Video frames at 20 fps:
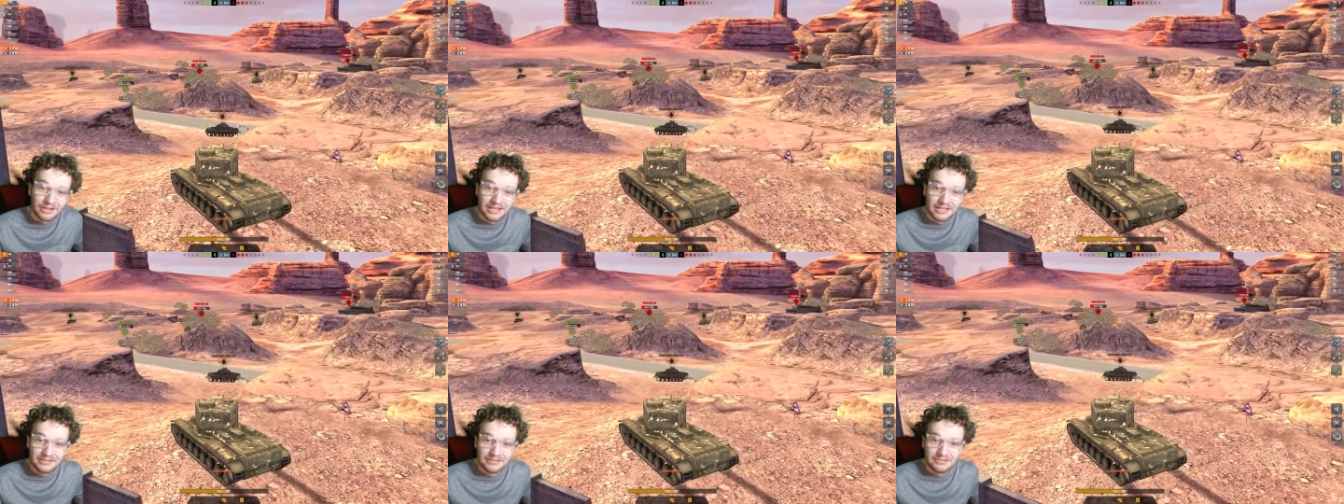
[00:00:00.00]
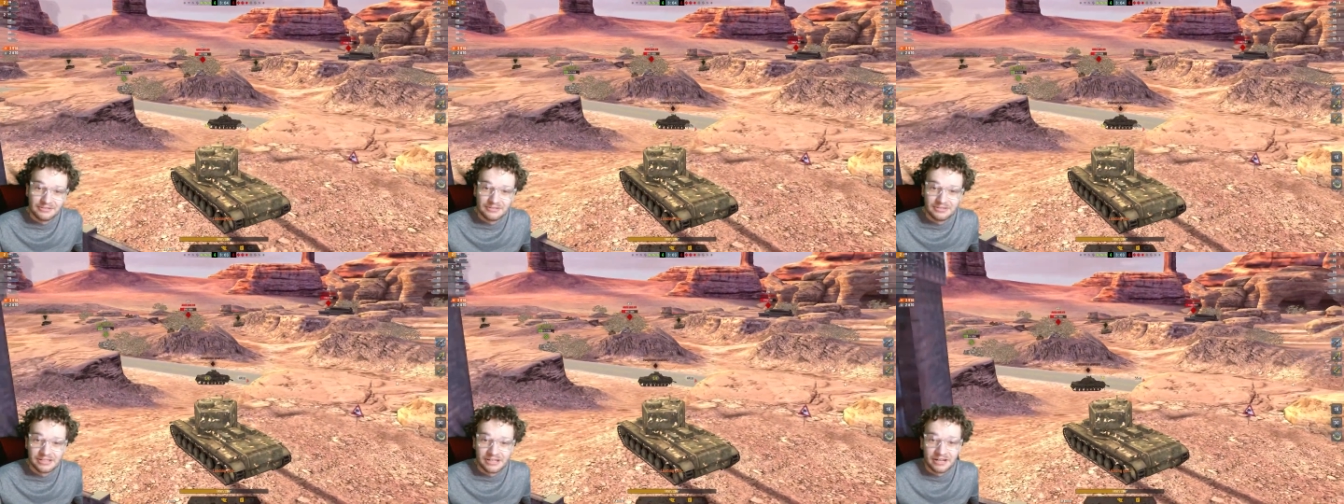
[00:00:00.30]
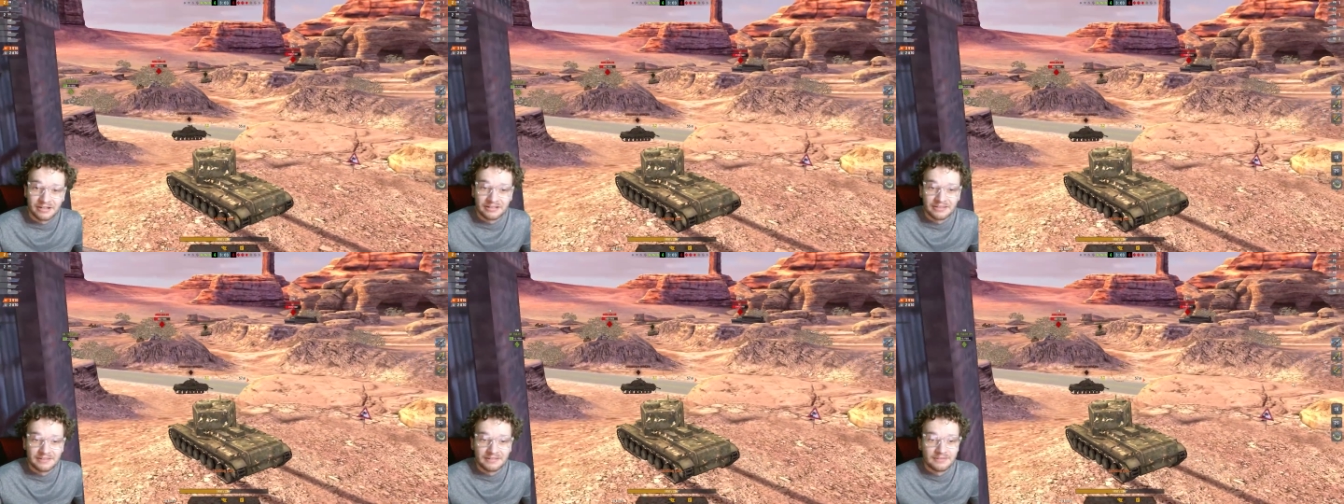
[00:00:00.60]
can you do
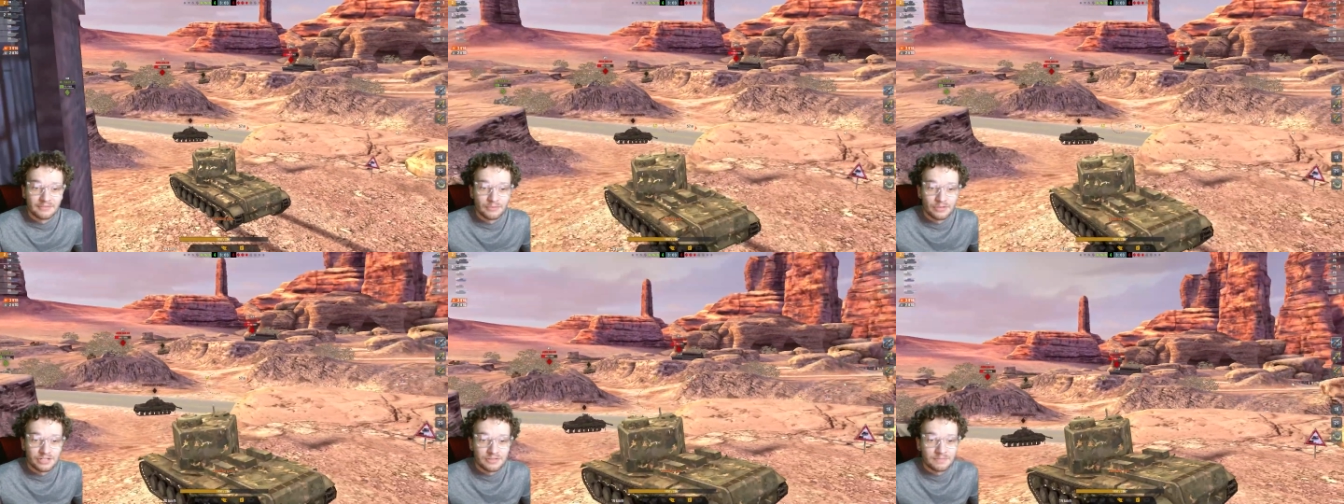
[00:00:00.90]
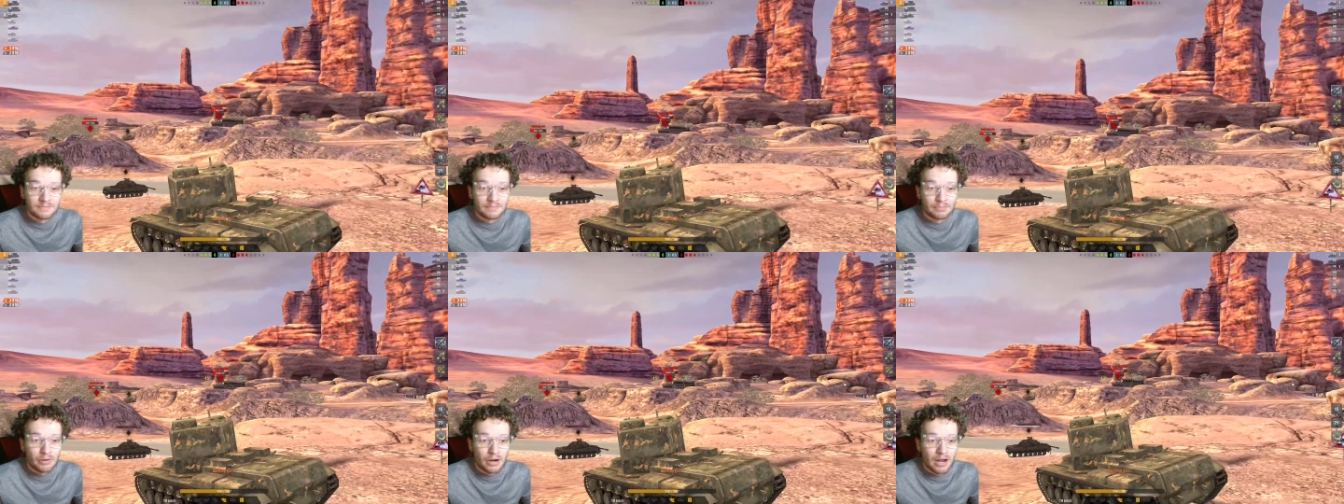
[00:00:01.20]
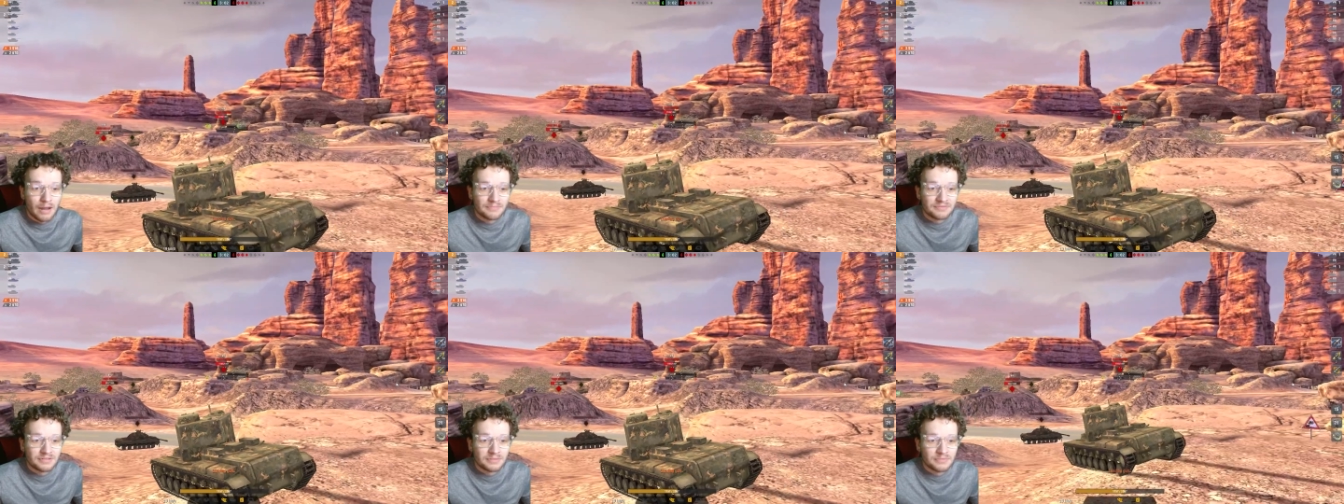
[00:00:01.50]
there? Which
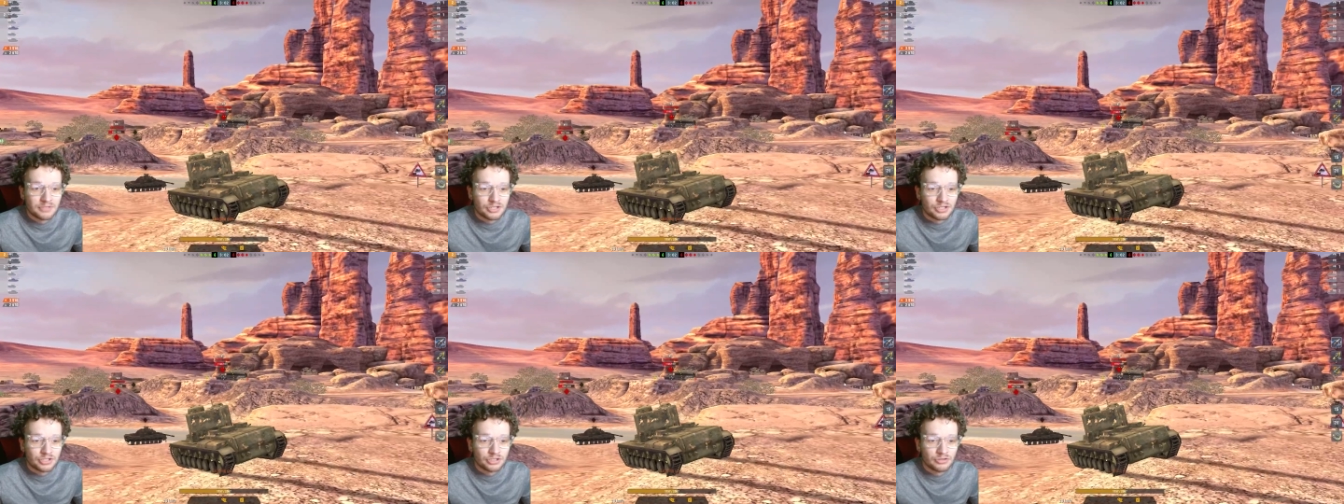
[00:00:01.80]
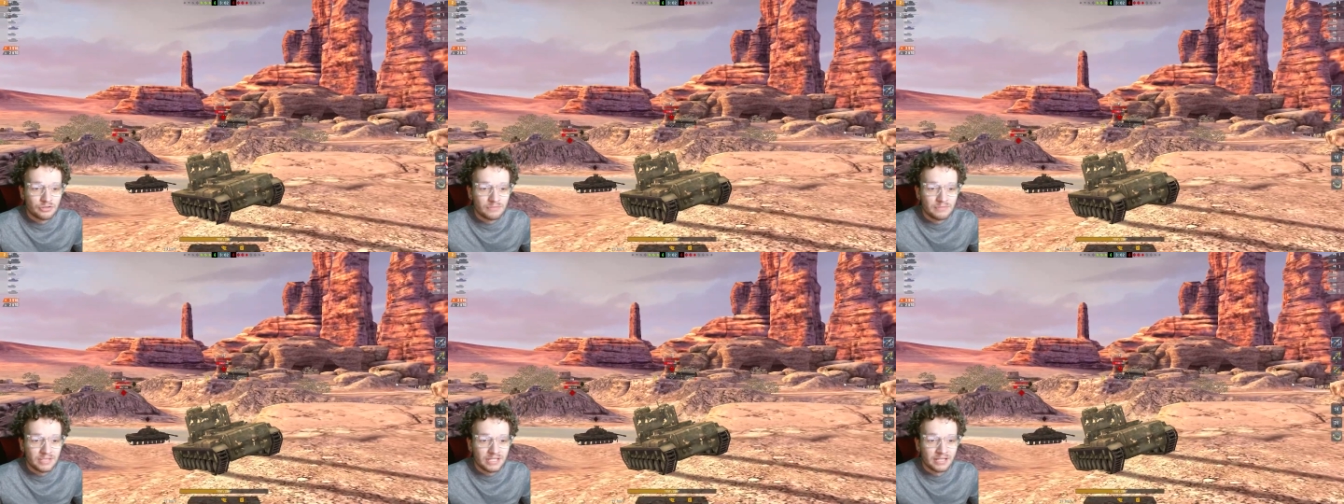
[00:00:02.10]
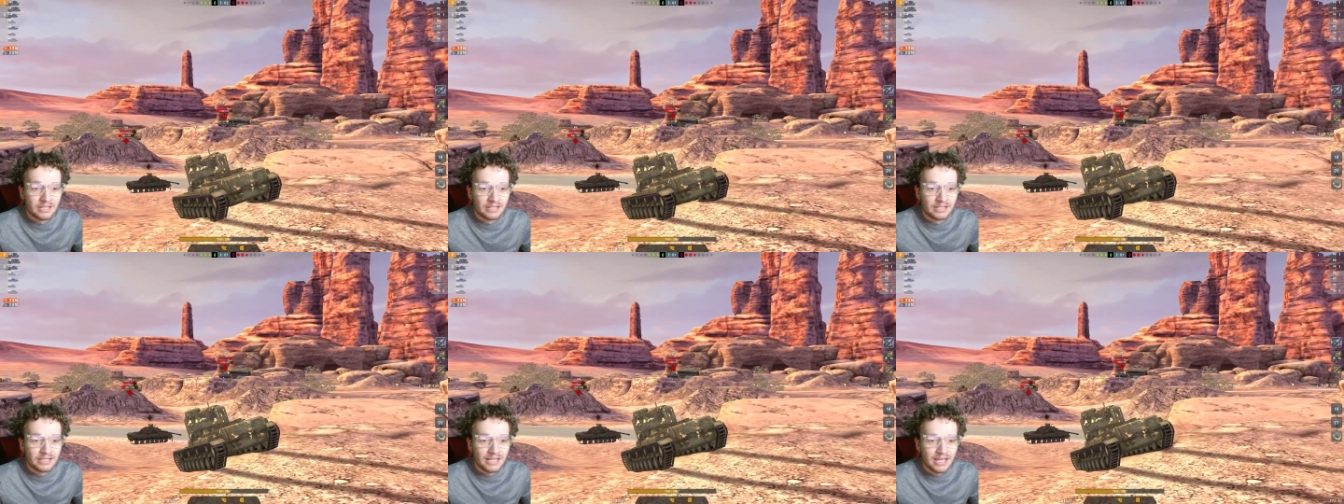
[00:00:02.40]
prompts him to shoot me
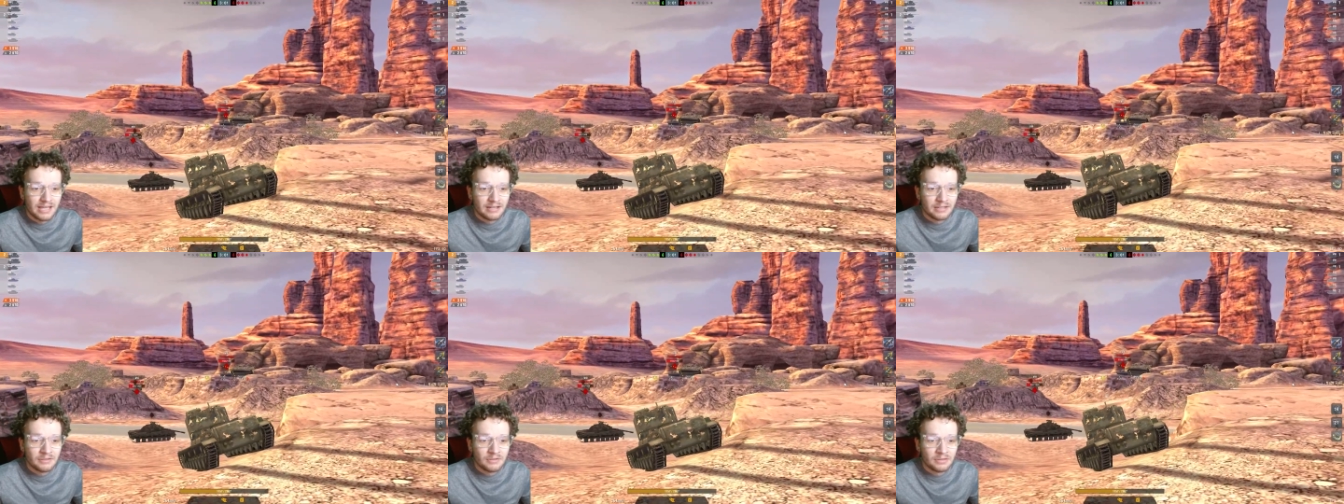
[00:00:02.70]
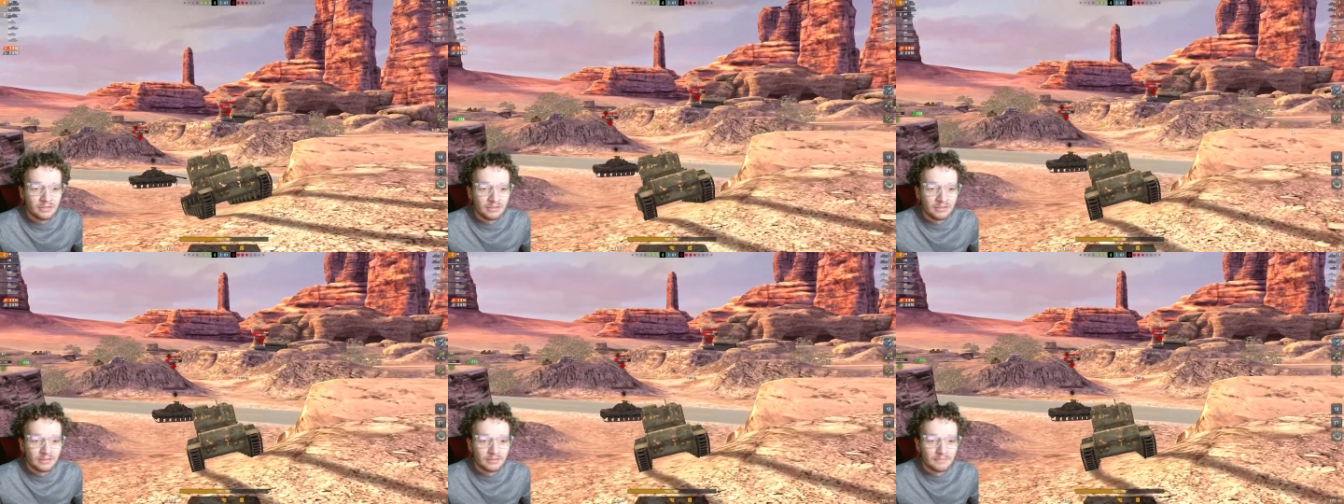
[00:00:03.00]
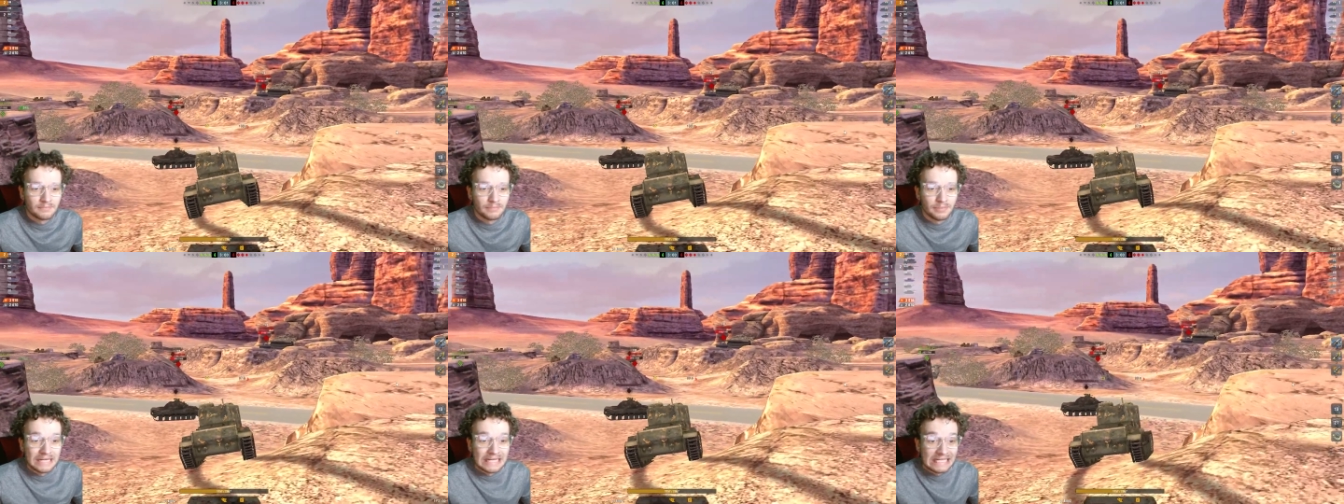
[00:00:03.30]
again,
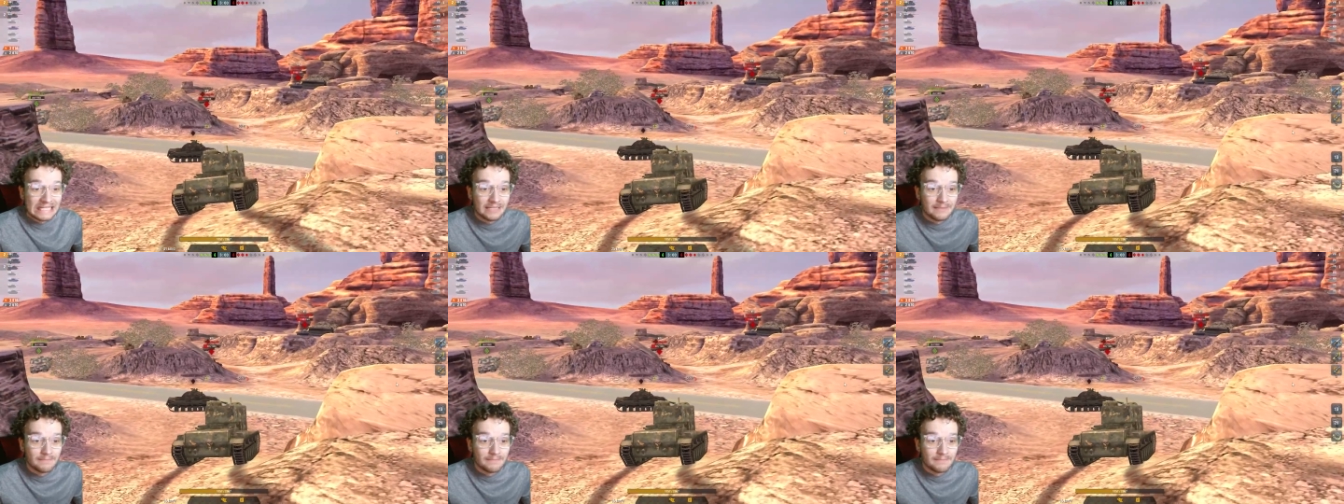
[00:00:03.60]
but he